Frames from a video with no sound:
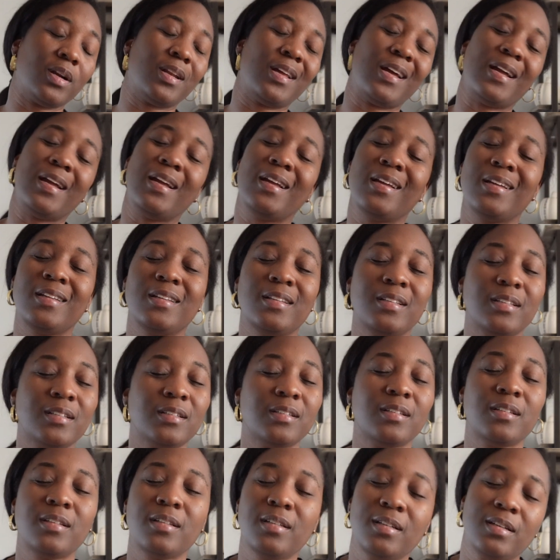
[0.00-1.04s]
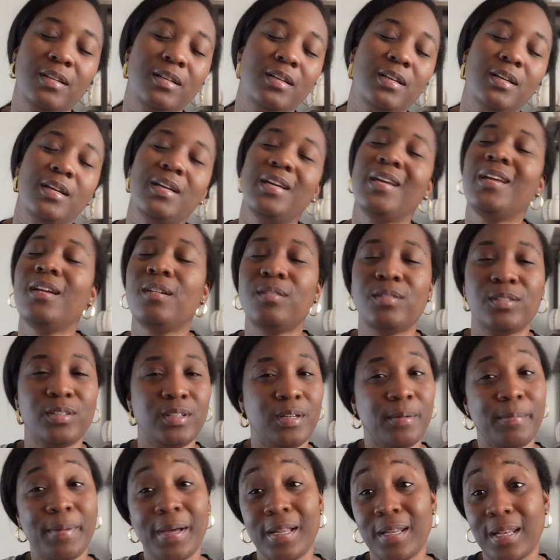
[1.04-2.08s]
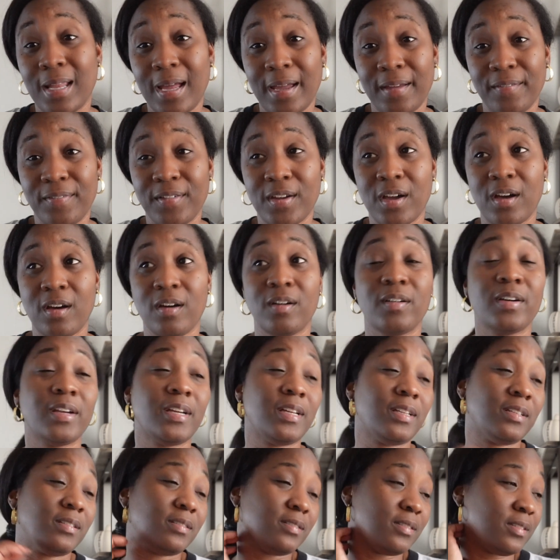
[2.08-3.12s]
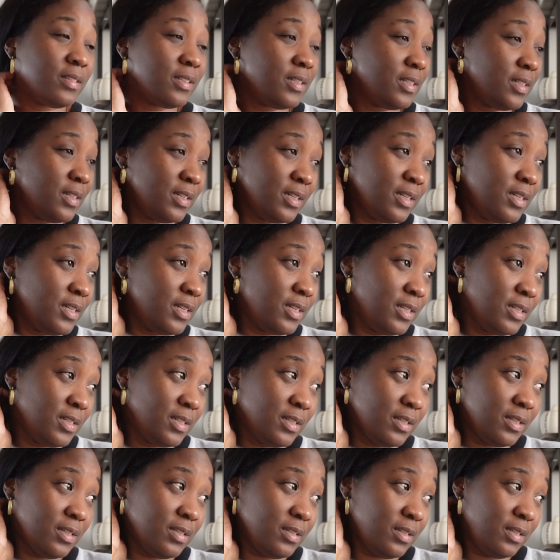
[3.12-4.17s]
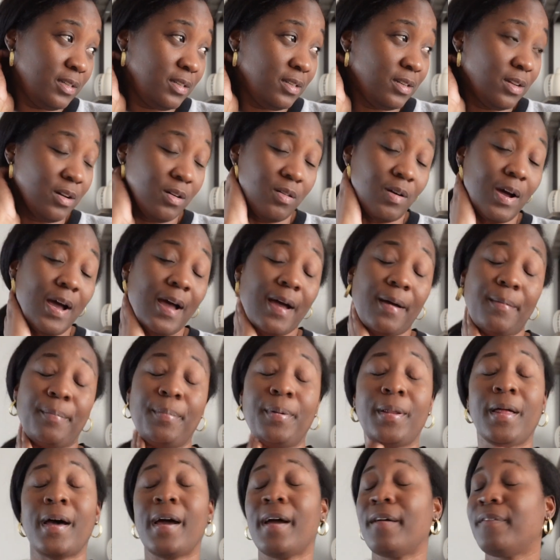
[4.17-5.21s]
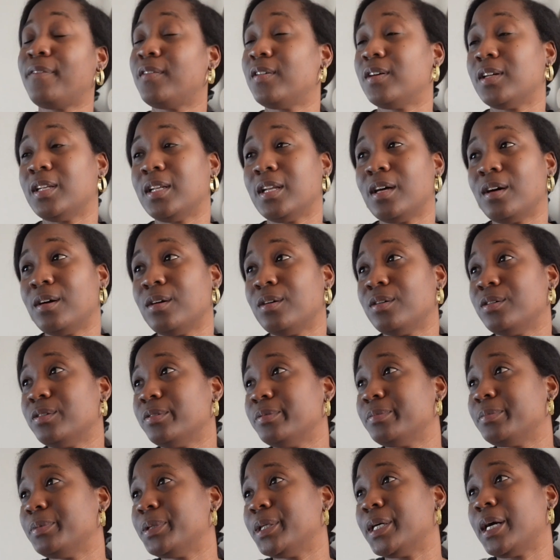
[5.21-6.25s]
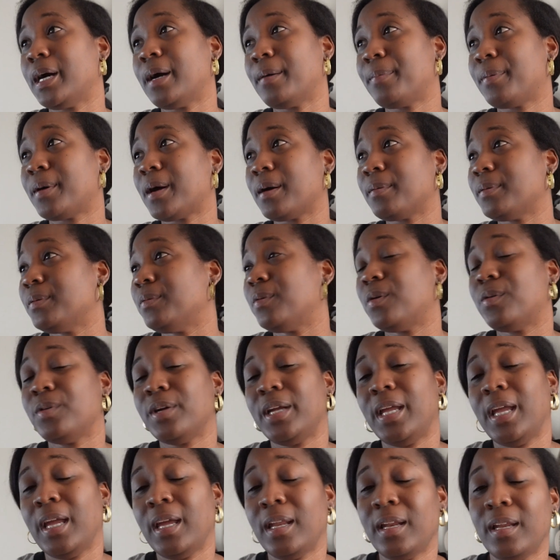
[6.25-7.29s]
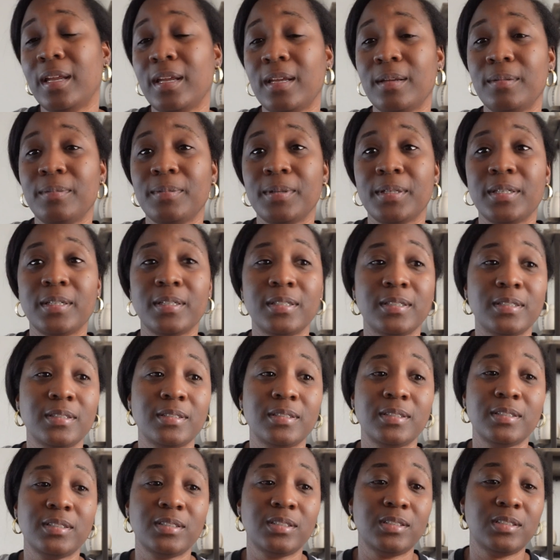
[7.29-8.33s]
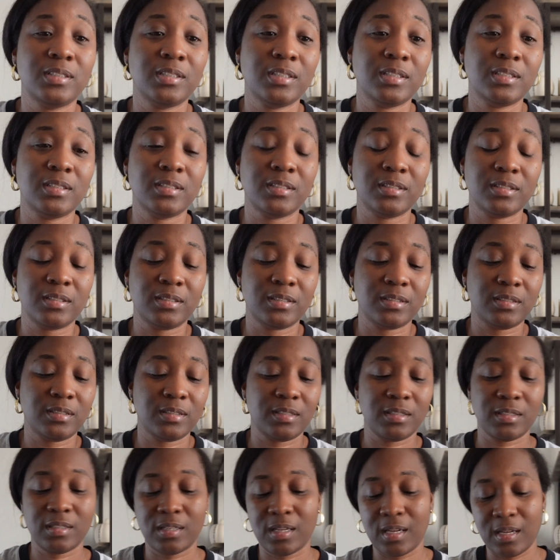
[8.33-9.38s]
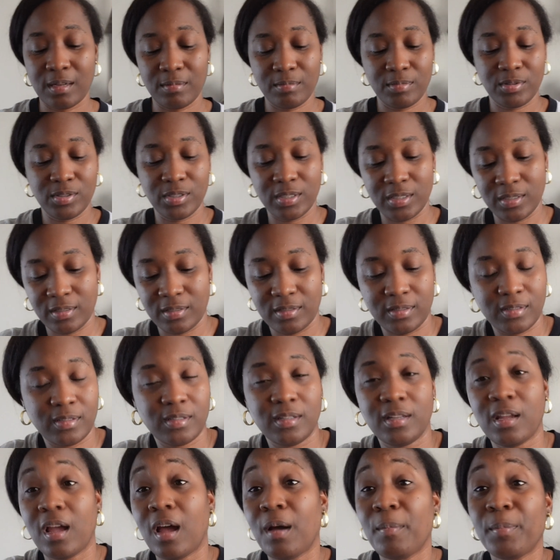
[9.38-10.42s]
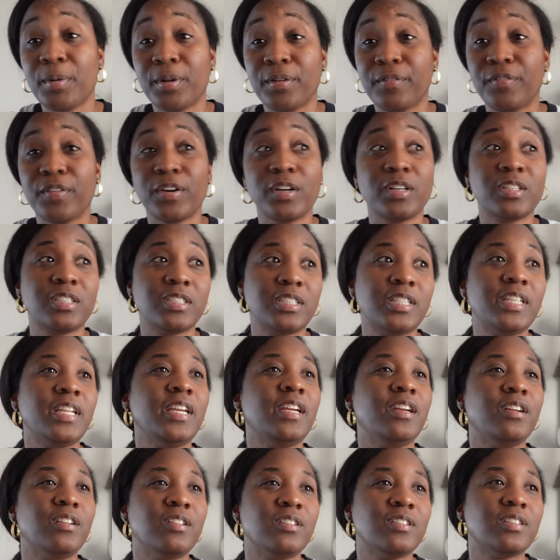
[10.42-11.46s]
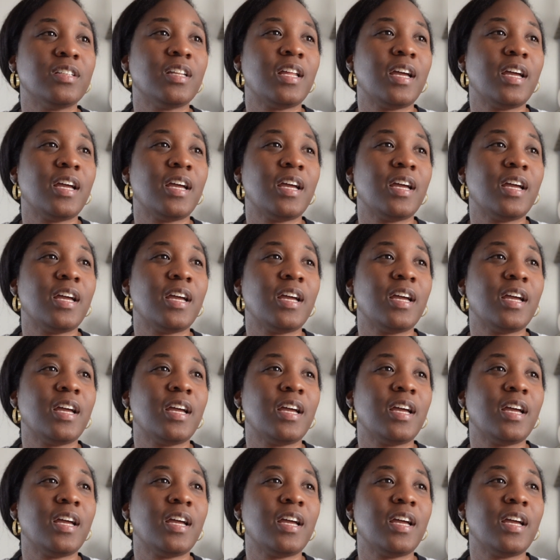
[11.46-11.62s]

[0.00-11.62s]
Like, he don't know nothing about life, y'all. And you know, I applied for a loan, but I probably won't get it because it's just I'm just yeah, I'm on the verge of tears.